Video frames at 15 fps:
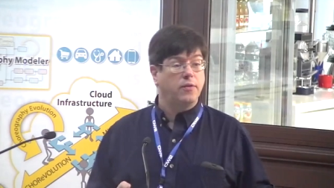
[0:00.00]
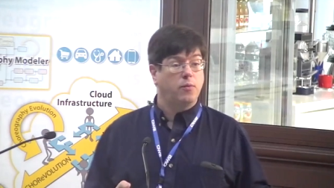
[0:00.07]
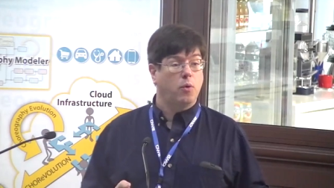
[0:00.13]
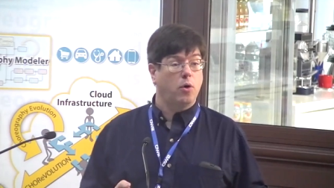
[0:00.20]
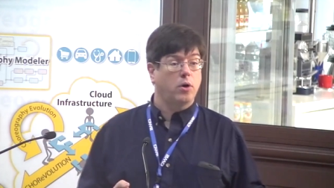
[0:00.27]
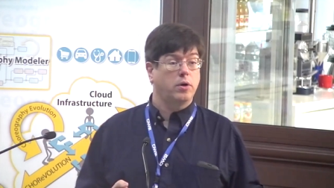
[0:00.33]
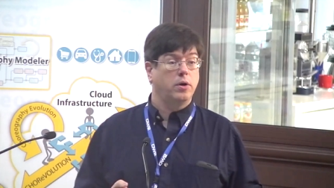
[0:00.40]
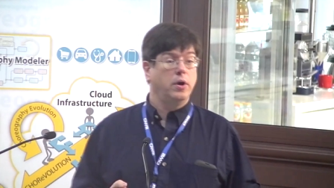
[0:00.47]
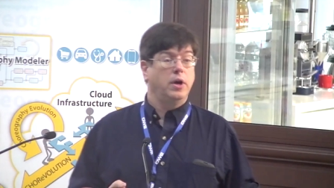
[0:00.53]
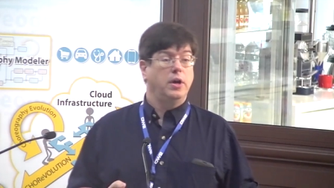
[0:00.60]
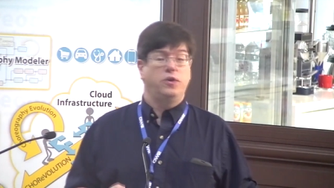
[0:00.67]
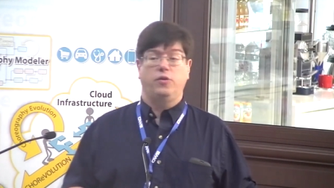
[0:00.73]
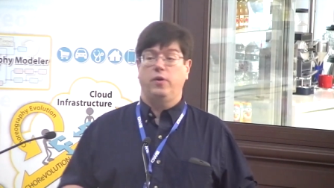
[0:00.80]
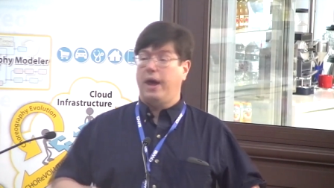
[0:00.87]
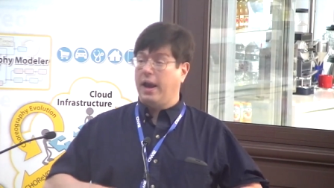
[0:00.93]

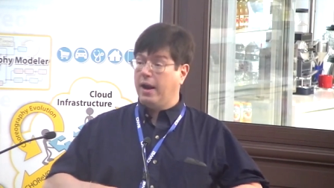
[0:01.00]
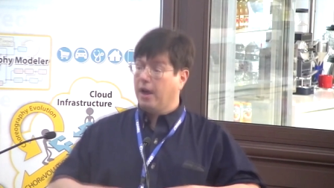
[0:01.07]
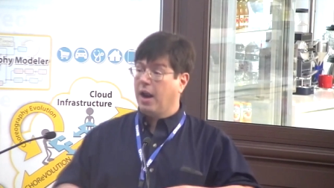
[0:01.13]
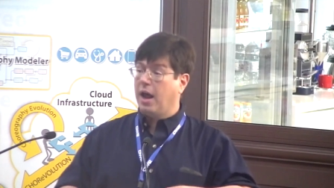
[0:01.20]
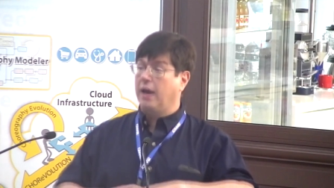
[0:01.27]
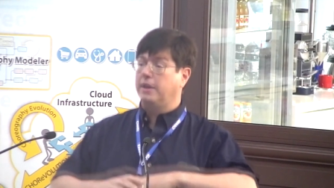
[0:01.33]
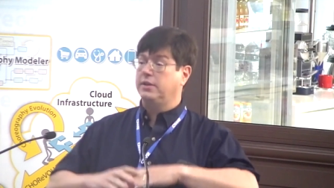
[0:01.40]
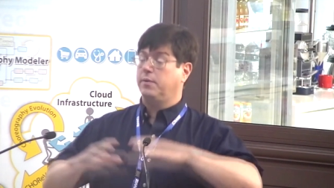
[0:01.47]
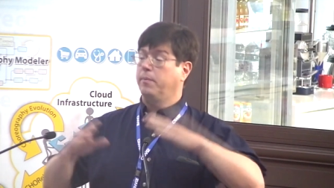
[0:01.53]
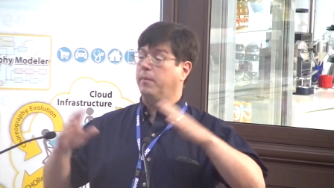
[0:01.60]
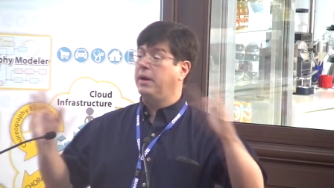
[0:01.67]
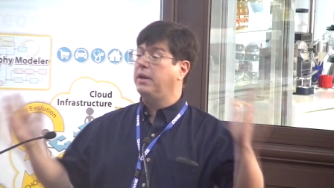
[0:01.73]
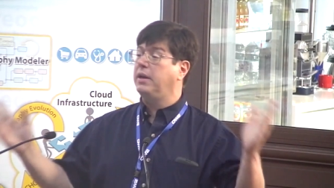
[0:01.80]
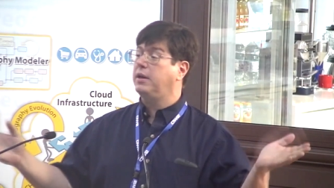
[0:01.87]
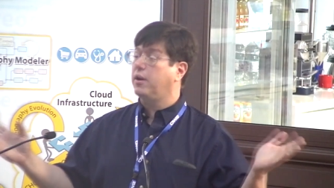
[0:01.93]
work to analyze
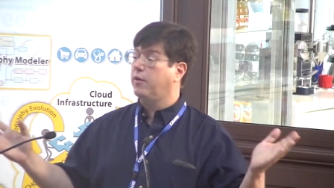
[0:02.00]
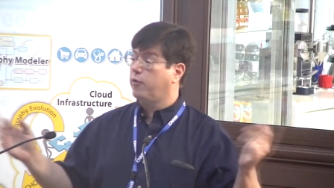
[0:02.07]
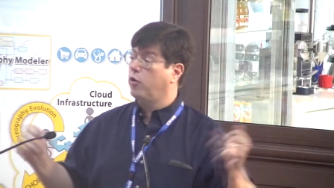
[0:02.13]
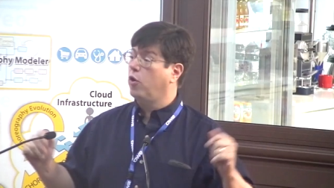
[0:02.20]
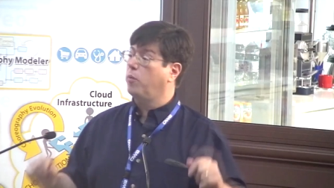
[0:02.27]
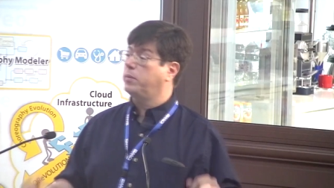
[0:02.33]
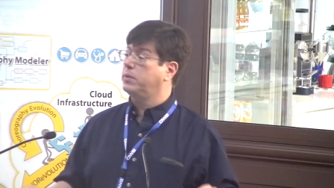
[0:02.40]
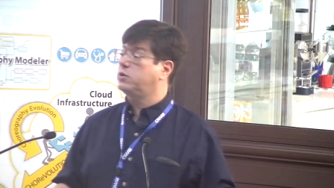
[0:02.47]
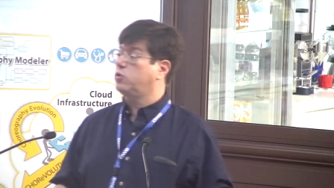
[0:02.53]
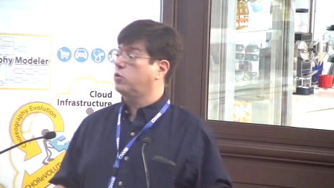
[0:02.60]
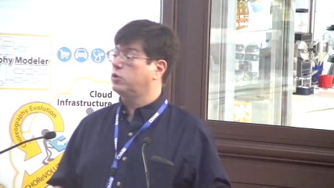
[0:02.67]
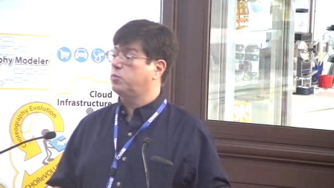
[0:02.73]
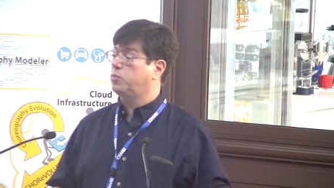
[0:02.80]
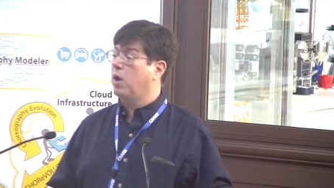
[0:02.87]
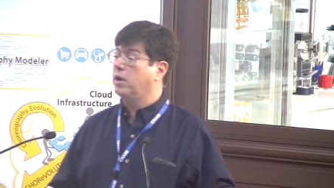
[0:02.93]
many different open
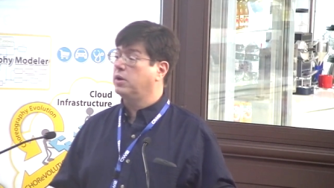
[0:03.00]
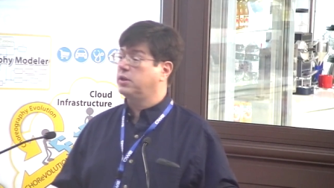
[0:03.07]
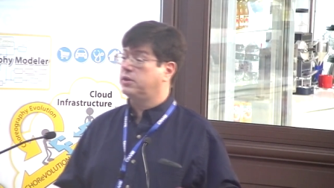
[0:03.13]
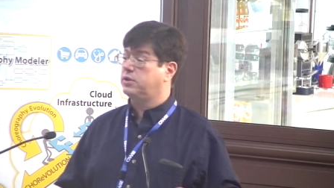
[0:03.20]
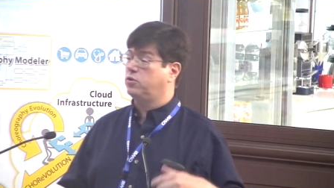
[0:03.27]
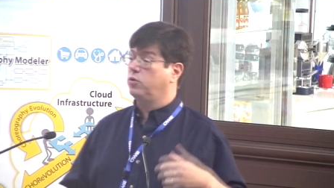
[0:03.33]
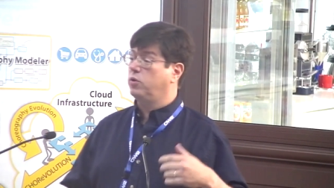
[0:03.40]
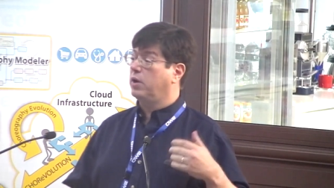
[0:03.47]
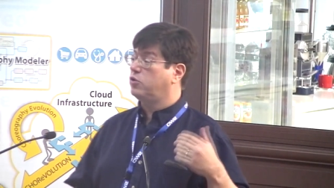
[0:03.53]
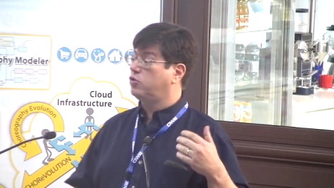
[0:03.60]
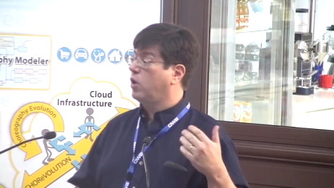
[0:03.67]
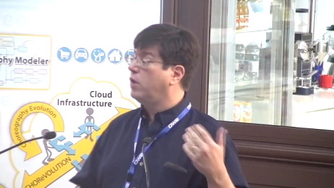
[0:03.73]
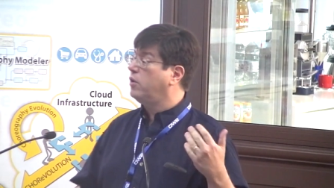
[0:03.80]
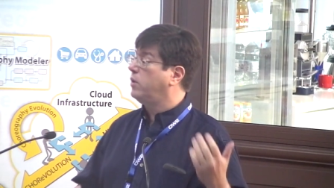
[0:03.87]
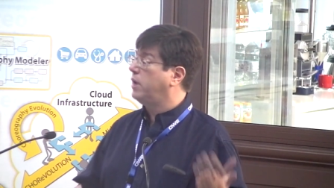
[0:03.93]
source projects to
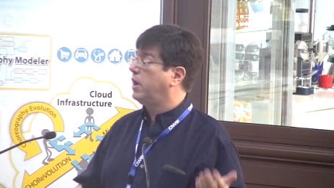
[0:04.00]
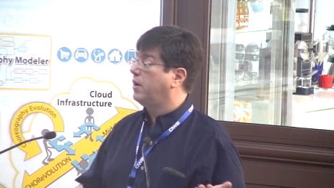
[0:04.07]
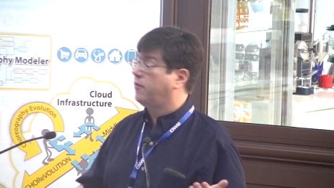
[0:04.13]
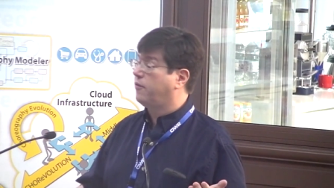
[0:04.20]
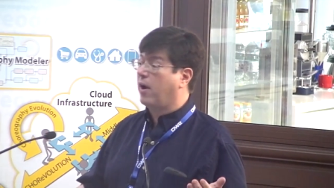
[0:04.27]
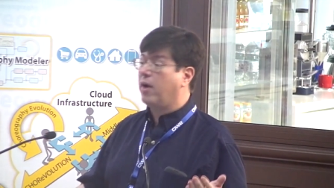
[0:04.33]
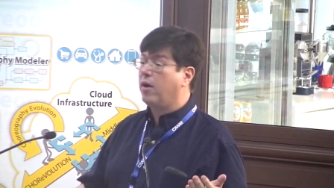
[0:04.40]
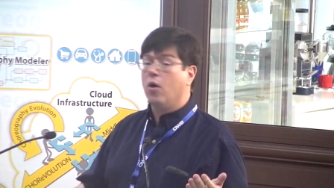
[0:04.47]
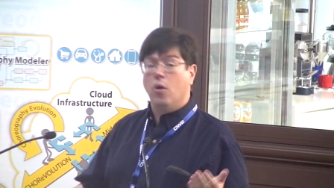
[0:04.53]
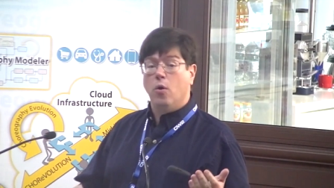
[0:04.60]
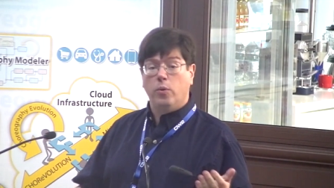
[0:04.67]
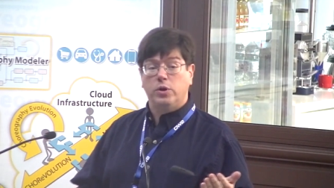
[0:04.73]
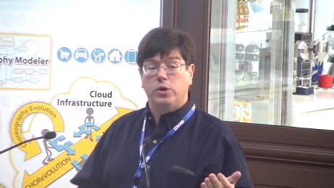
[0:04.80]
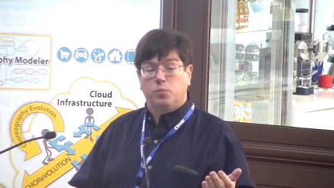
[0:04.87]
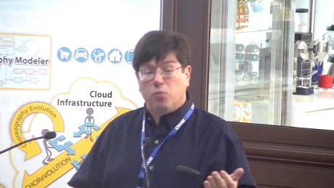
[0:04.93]
try to identify
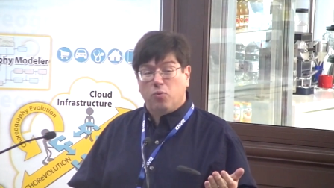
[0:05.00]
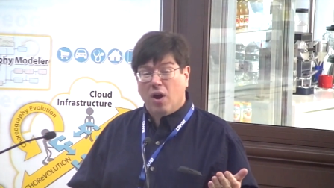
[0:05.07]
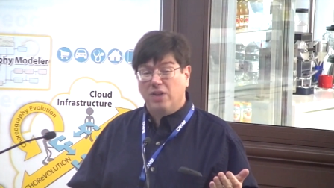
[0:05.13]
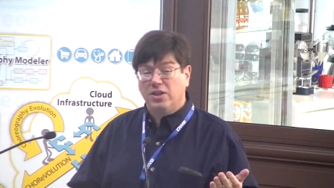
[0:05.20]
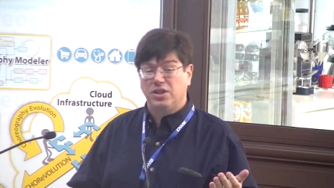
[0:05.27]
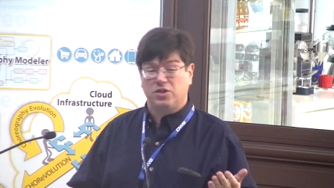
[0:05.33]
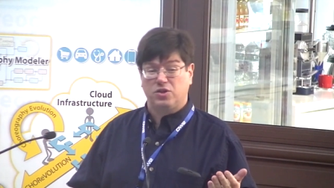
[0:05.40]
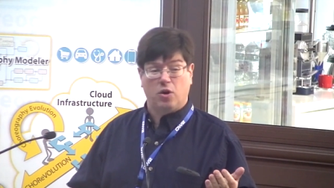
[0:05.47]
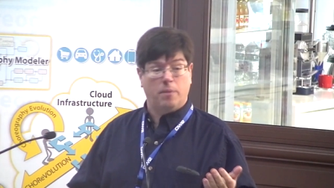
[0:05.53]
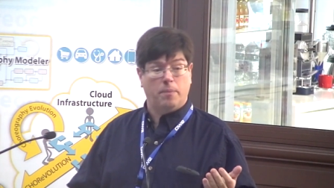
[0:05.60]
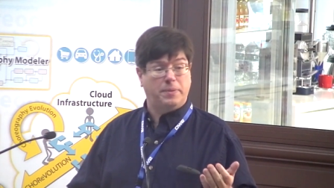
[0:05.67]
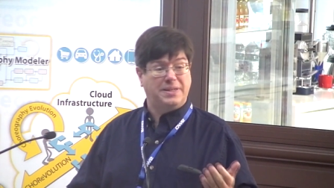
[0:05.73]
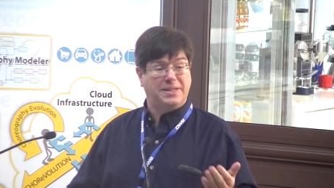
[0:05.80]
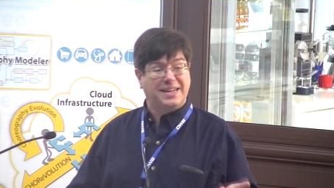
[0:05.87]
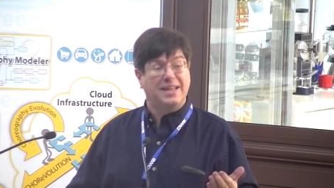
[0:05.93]
which projects
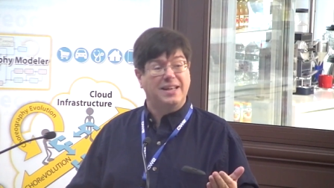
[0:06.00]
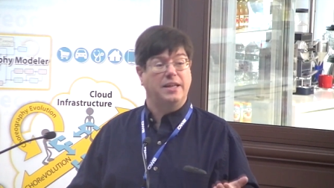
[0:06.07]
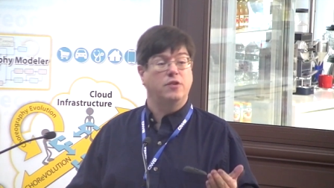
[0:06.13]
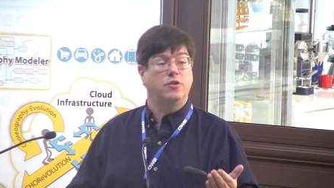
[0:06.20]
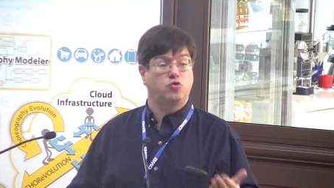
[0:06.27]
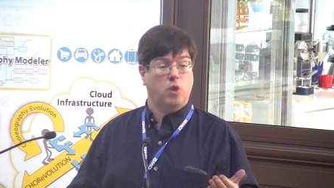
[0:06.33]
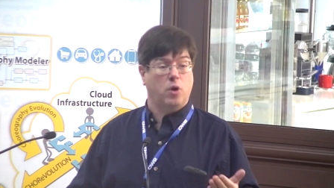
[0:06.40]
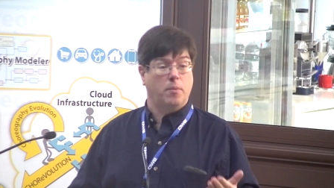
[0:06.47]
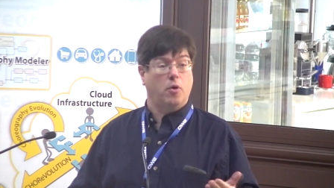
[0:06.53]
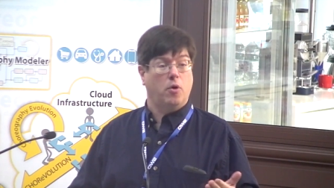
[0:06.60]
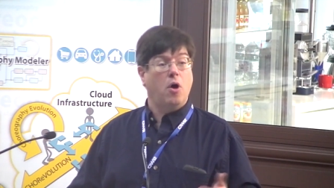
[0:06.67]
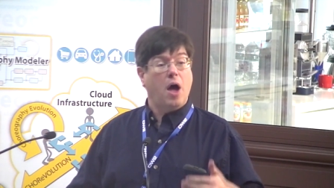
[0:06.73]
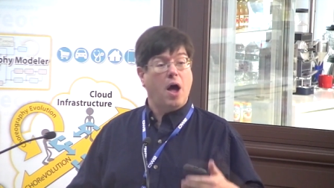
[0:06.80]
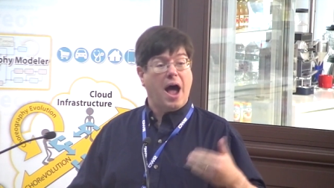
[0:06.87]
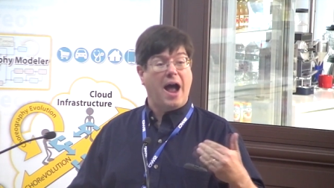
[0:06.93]
are particularly in
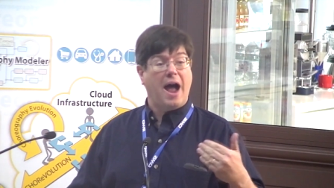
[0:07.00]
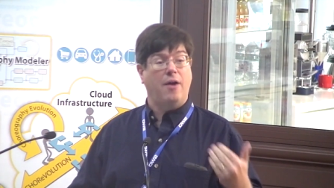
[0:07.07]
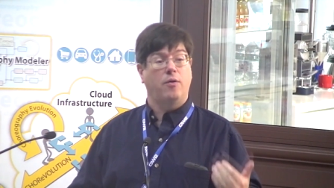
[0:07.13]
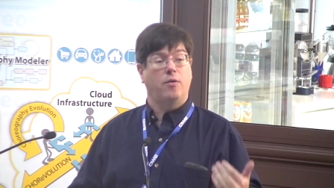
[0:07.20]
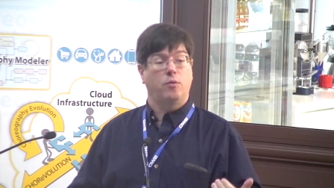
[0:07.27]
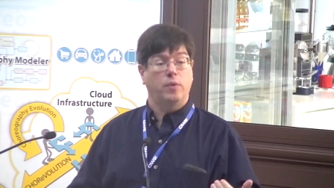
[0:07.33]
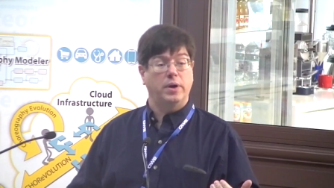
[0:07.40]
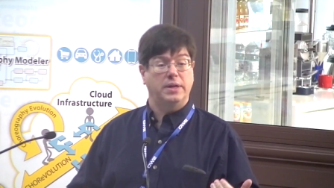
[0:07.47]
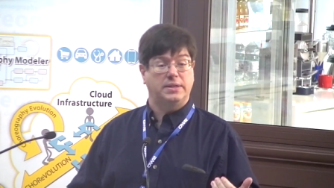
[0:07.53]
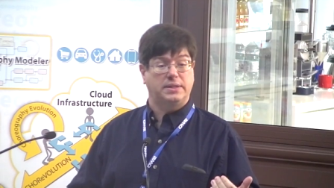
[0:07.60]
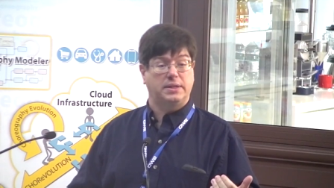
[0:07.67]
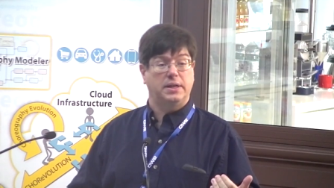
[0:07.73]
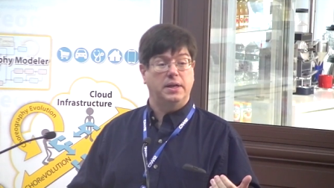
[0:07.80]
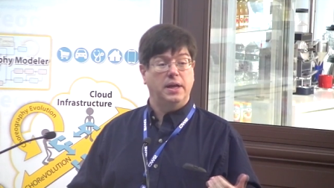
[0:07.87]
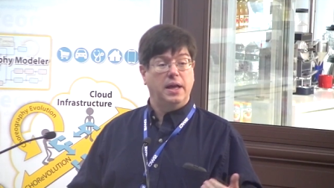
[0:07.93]
trouble, higher
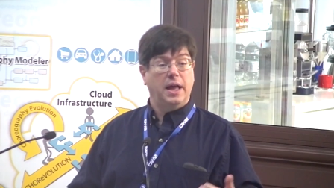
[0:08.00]
risk,